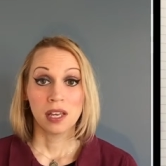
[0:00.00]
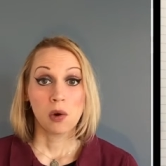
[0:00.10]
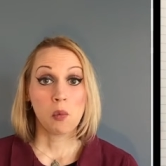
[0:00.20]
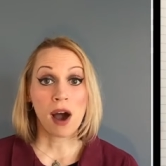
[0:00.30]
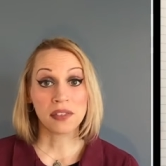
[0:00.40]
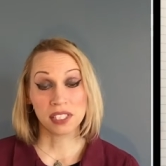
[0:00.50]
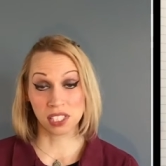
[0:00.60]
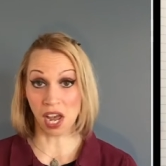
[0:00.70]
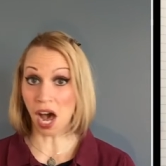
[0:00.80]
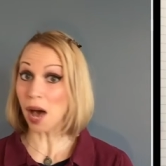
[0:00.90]
While the
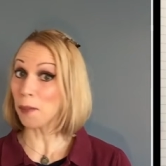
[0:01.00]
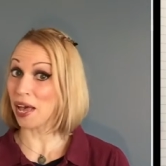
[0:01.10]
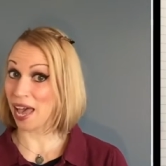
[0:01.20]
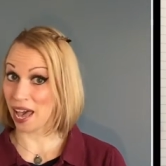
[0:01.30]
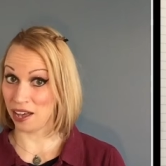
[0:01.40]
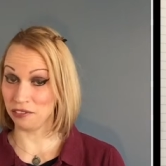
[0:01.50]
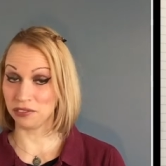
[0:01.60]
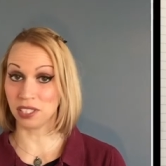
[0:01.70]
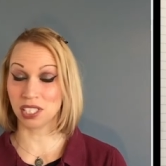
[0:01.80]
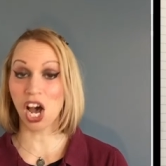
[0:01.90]
top half,
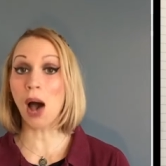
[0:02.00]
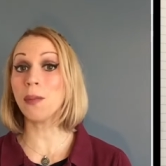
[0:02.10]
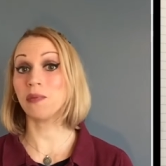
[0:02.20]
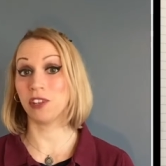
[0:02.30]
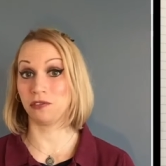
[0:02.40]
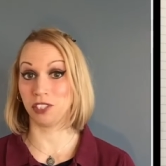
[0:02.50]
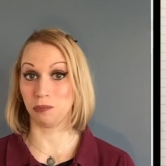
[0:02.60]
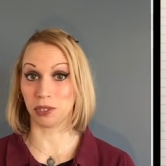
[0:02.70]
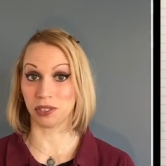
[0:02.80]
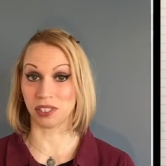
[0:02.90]
the top
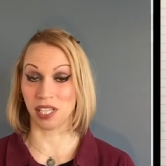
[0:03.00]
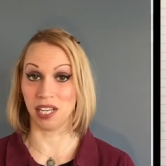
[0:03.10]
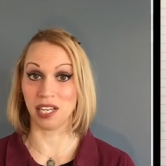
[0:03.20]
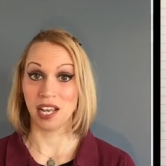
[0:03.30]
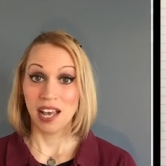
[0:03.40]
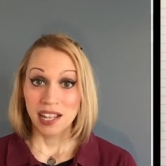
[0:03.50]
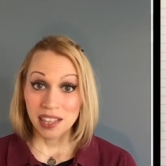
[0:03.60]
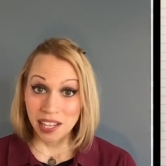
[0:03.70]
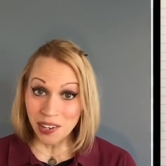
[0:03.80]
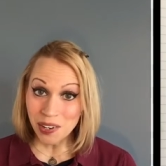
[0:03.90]
50%,
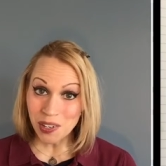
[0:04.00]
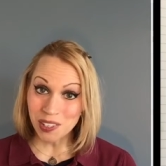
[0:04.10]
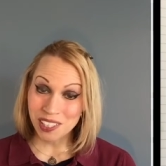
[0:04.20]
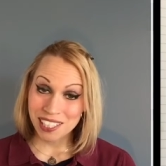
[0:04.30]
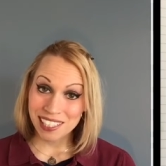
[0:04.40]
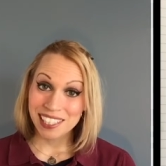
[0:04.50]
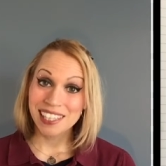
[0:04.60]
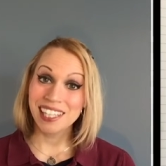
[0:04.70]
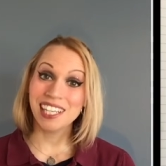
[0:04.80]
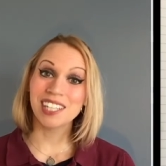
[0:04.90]
they're earning
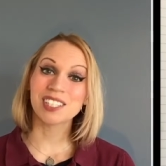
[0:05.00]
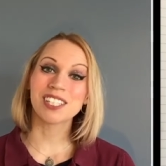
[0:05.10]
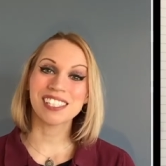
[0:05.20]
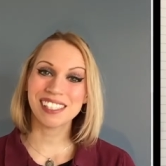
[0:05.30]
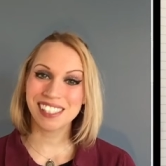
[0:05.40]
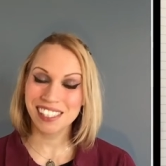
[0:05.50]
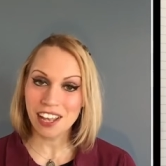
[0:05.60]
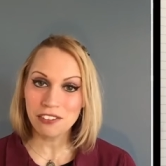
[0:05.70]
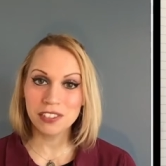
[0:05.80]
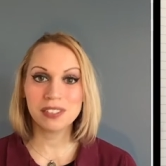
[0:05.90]
the other
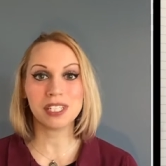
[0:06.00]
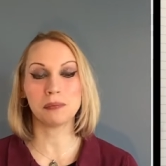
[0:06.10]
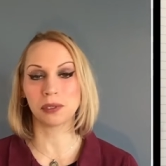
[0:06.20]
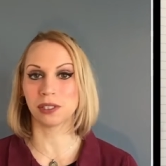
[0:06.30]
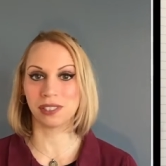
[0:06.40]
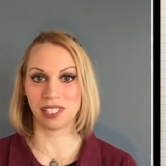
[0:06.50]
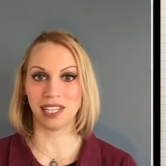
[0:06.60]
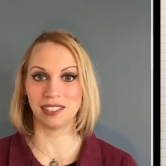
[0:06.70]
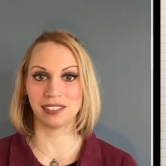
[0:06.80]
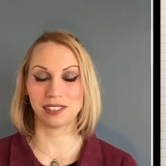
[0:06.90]
70%.
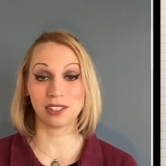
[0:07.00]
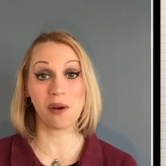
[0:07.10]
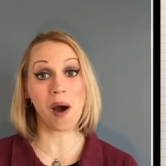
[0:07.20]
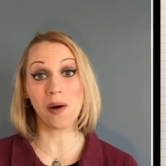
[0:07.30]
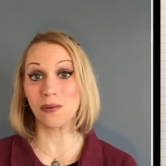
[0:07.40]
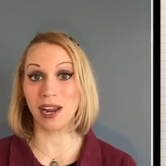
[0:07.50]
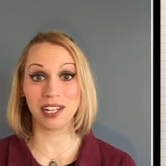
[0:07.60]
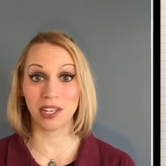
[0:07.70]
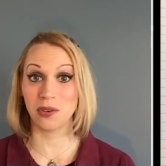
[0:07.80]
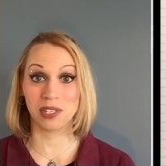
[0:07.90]
So already
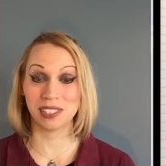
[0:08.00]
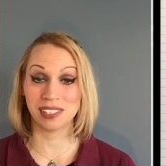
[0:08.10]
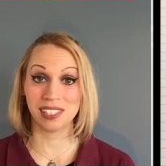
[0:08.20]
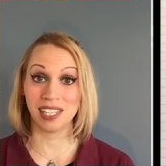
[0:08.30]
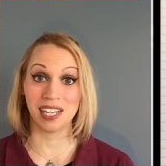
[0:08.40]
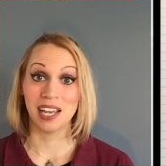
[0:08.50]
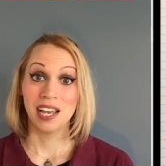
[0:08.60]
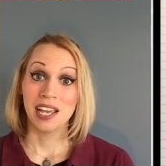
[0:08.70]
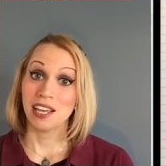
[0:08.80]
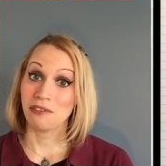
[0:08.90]
you can see
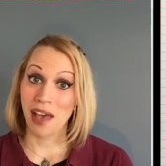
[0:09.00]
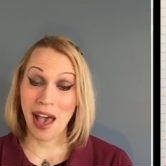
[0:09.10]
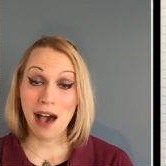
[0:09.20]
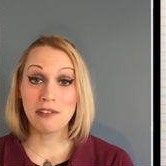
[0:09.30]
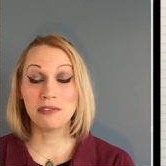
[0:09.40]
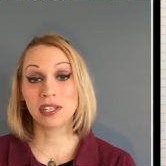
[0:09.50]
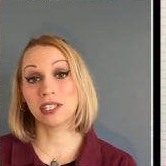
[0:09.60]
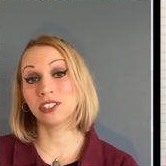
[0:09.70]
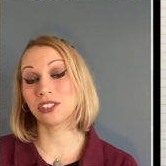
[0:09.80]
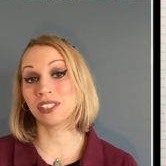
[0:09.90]
if half of a
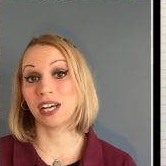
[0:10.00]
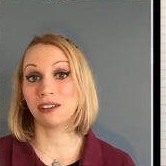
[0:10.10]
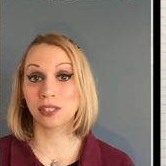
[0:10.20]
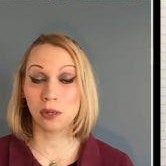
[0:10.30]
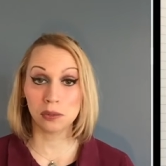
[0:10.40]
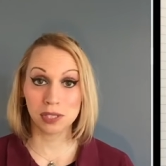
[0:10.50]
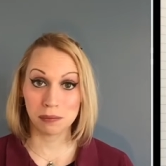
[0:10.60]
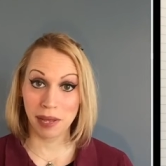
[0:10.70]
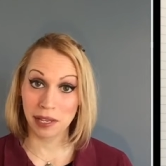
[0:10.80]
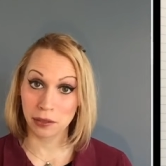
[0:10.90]
country's households is
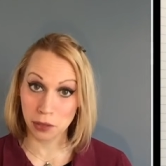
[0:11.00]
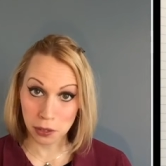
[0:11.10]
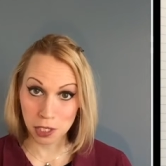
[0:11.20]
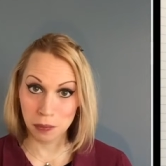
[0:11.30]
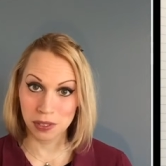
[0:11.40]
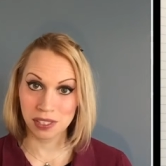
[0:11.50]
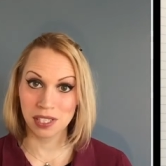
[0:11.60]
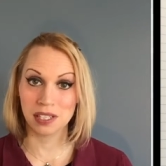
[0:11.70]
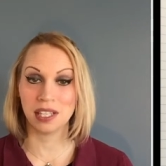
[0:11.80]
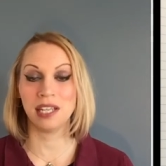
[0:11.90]
making
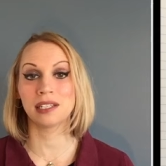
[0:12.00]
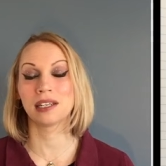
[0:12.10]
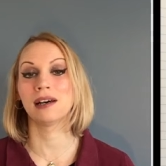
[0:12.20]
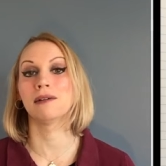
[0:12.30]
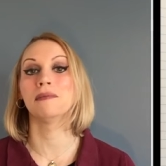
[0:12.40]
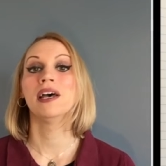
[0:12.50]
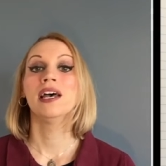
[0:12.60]
30% of the income